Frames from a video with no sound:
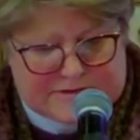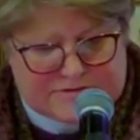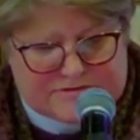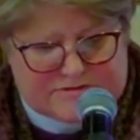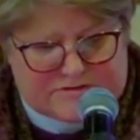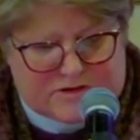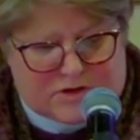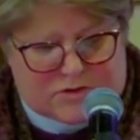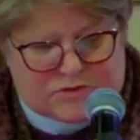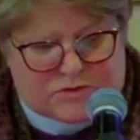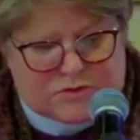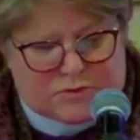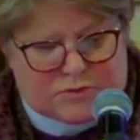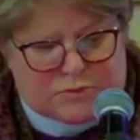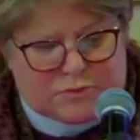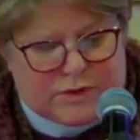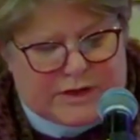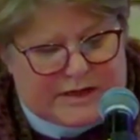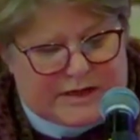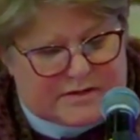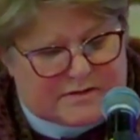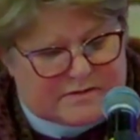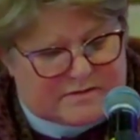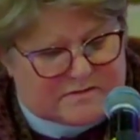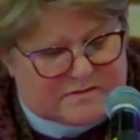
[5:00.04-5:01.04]
And so to
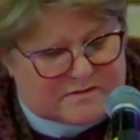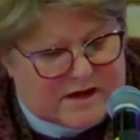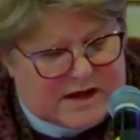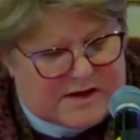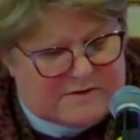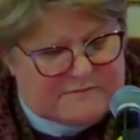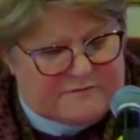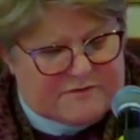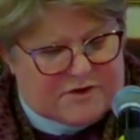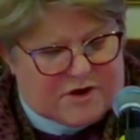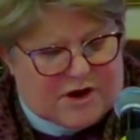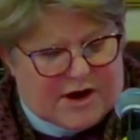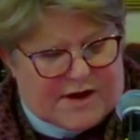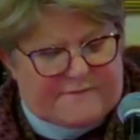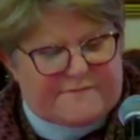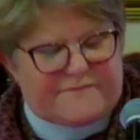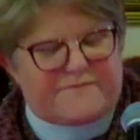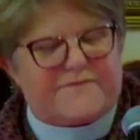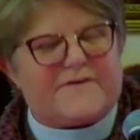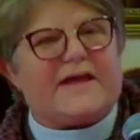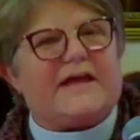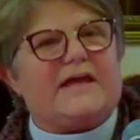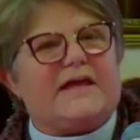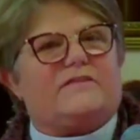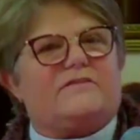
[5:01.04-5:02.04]
rediscover our
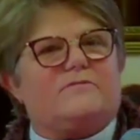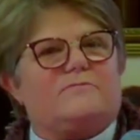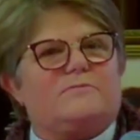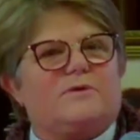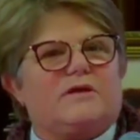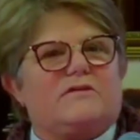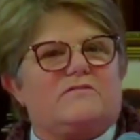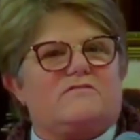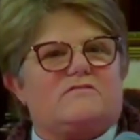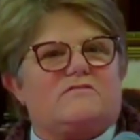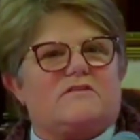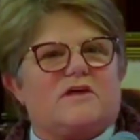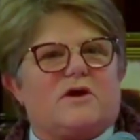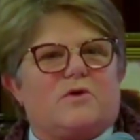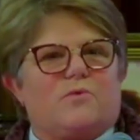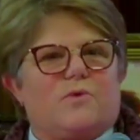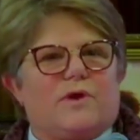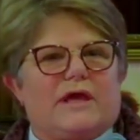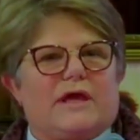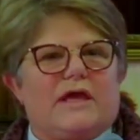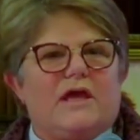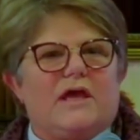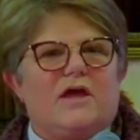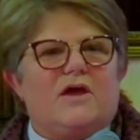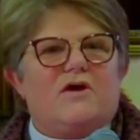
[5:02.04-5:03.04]
faith means that
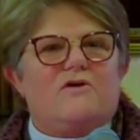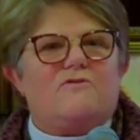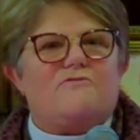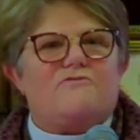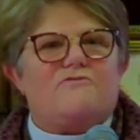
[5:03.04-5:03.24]
we